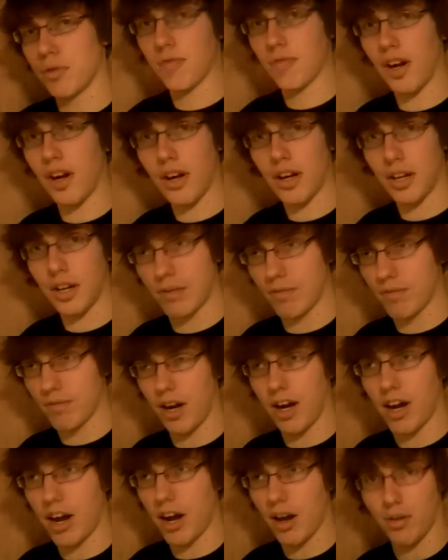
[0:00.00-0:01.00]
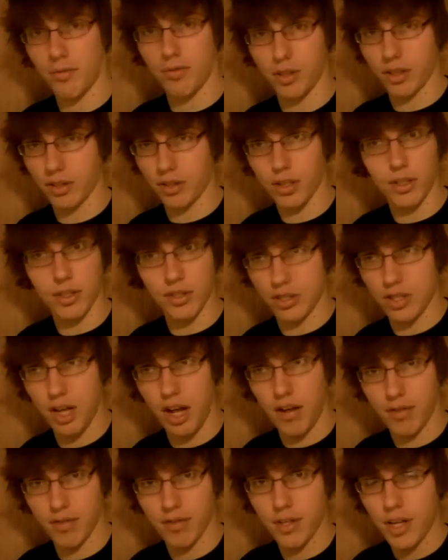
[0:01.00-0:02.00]
Very, very helpful. Good
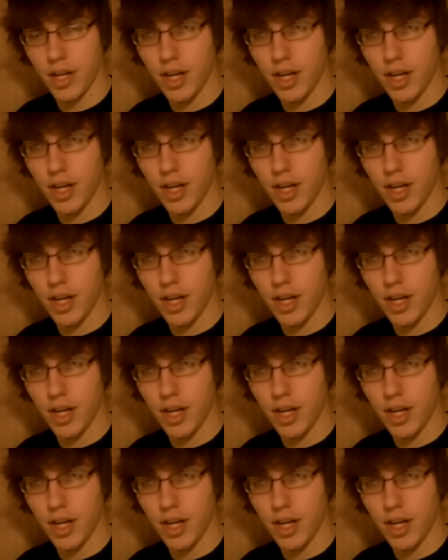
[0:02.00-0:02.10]
stuff.